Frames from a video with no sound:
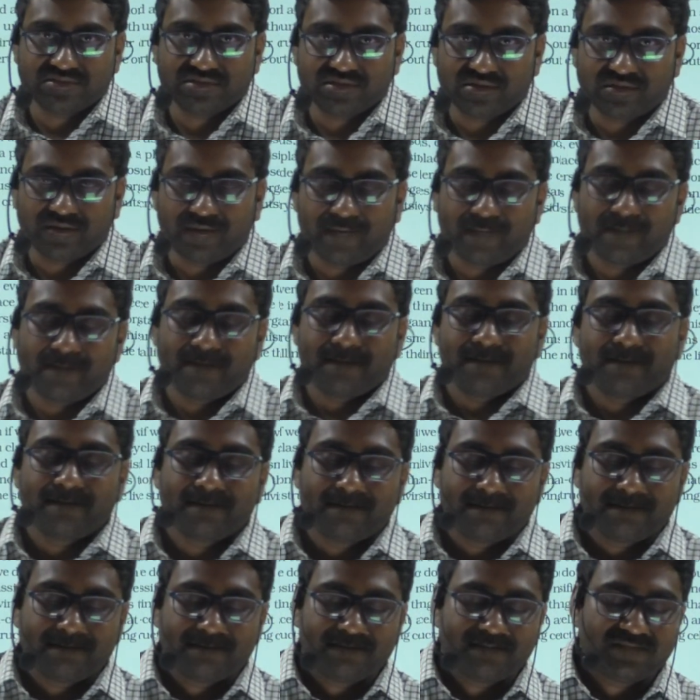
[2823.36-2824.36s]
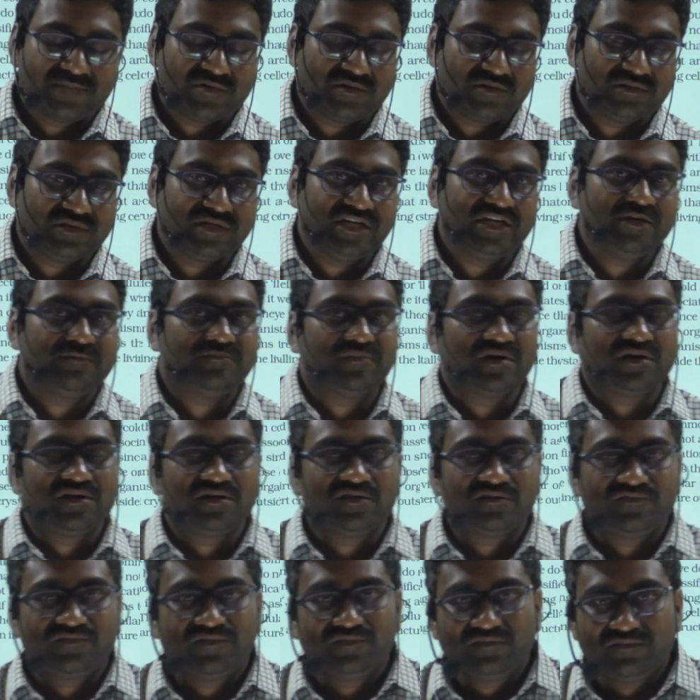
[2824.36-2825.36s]
a NEET point
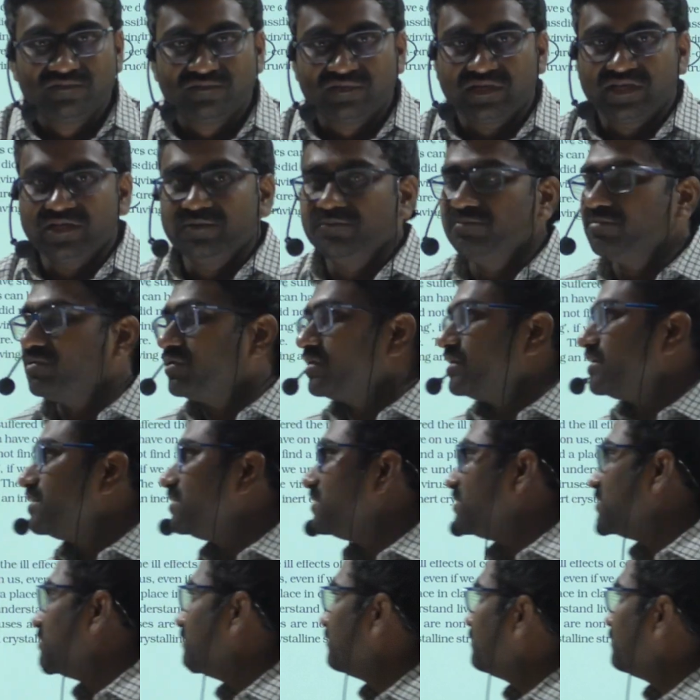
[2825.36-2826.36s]
of view, very important.